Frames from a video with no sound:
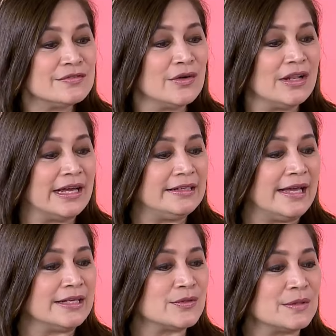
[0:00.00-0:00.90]
of all, I'd
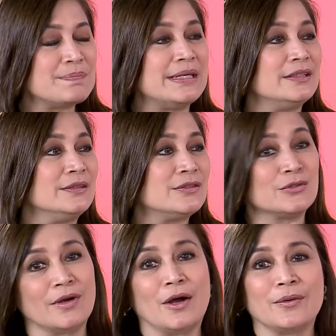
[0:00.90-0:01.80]
like to appeal
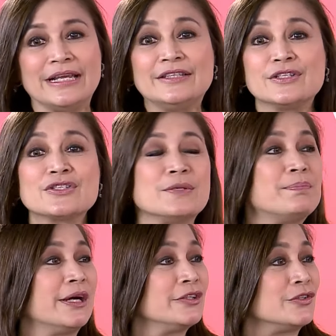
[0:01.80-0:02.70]
to our industry
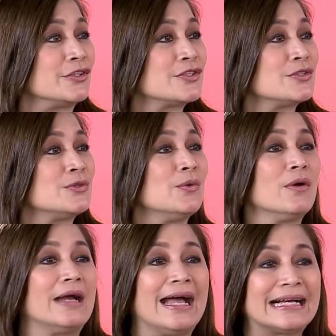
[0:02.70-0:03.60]
partners to
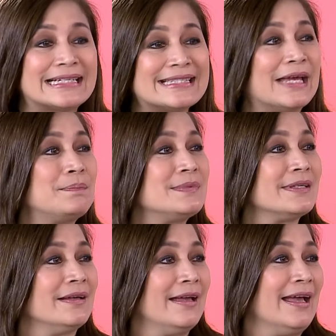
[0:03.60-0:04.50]
accept
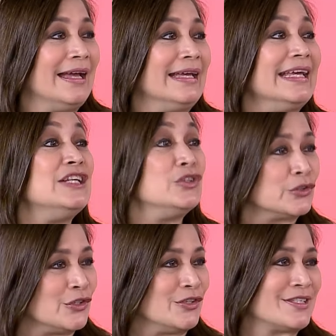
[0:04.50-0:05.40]

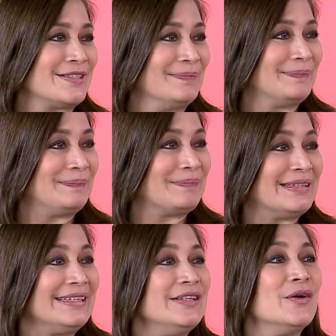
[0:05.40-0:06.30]
interns.
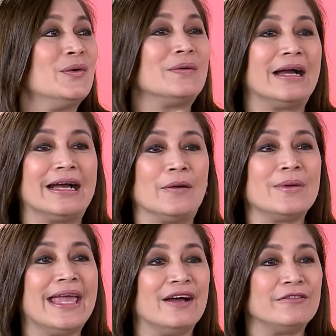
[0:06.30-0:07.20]
Mm-hmm. You know,
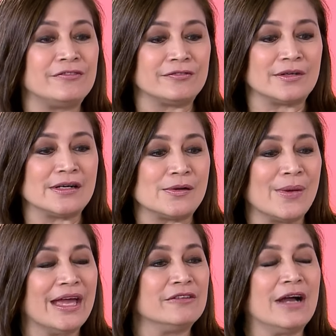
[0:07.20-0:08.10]
we have
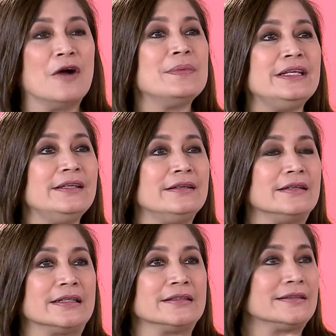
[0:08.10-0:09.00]
how many
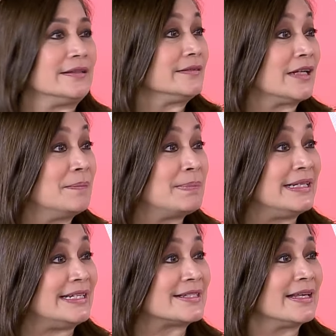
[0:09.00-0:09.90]

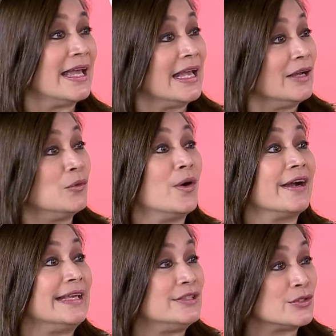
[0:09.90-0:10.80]
companies who are
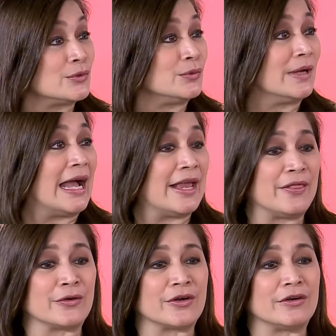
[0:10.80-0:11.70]
into
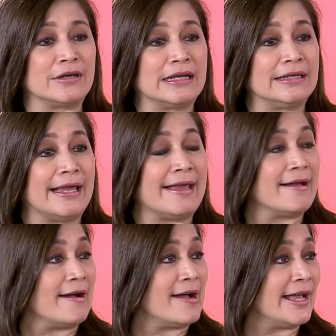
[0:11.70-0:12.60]
either
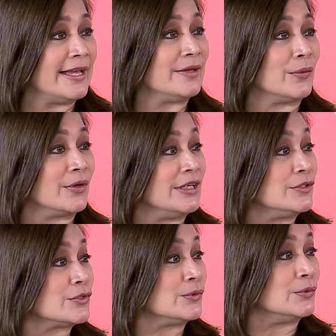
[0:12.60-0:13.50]
AI or
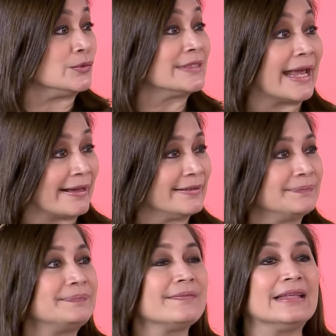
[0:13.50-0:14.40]
into tech.
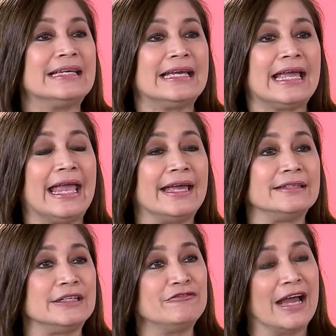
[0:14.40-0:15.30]
Mm-hmm. Mm-hmm.
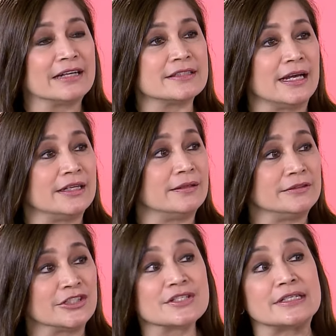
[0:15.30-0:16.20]
And in fact,
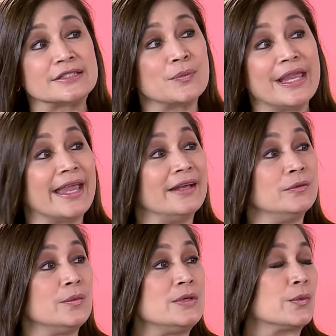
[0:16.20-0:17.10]
just last
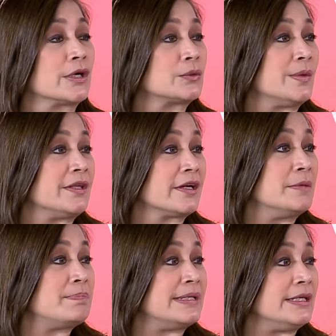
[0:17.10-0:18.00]
weekend, we worked with a
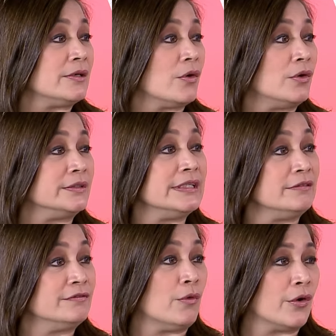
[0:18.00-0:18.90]
company called
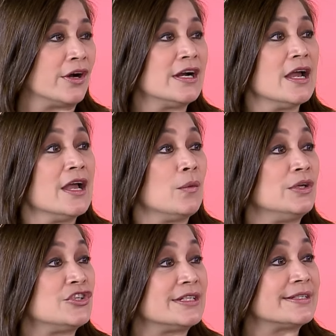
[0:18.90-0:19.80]
Infor,
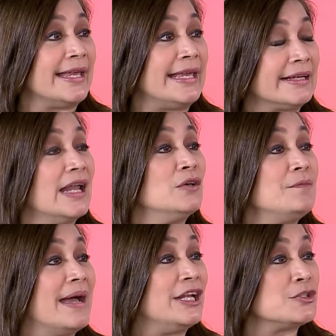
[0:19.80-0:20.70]
which is a cloud
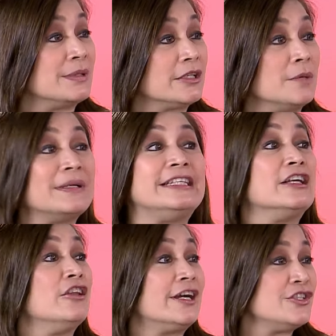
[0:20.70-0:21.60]
management company, the
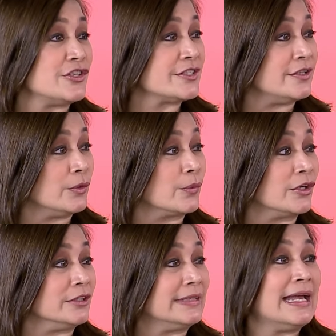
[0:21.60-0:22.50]
largest in the
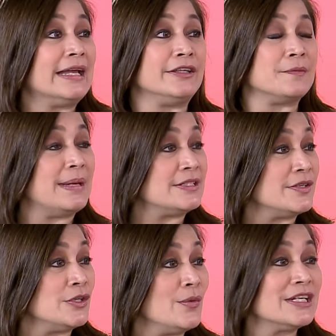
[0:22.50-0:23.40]
world. They're based in
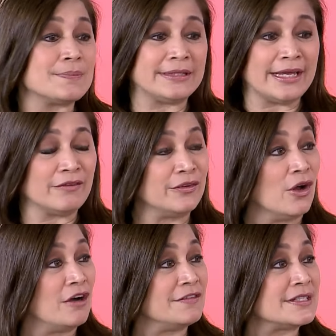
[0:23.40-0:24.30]
the US, but they have an
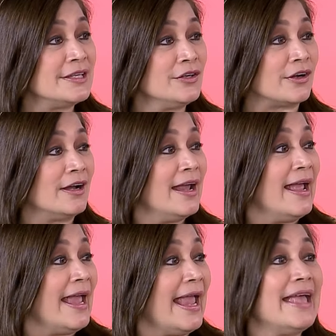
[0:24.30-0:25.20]
office here.
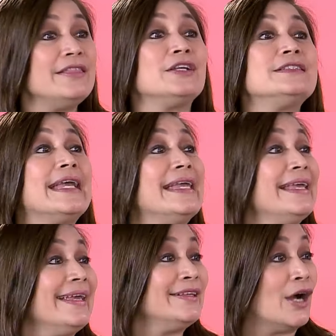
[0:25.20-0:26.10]
And they're taking
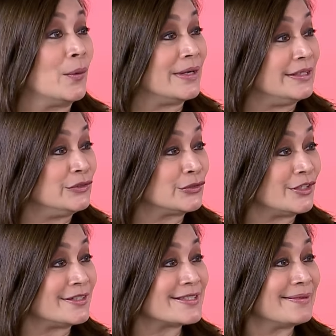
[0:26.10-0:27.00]
in our
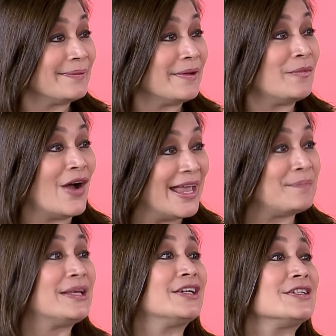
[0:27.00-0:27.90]
interns. Why?
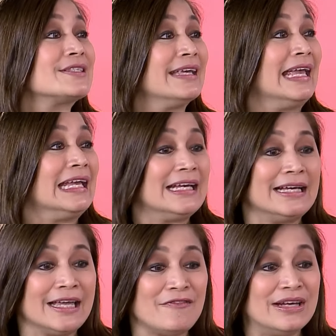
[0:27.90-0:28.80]
Because
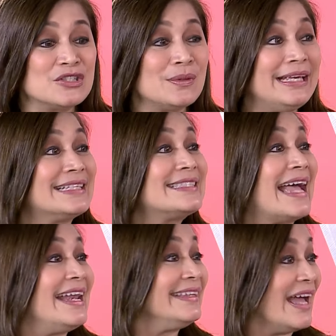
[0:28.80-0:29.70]
eventually it's talent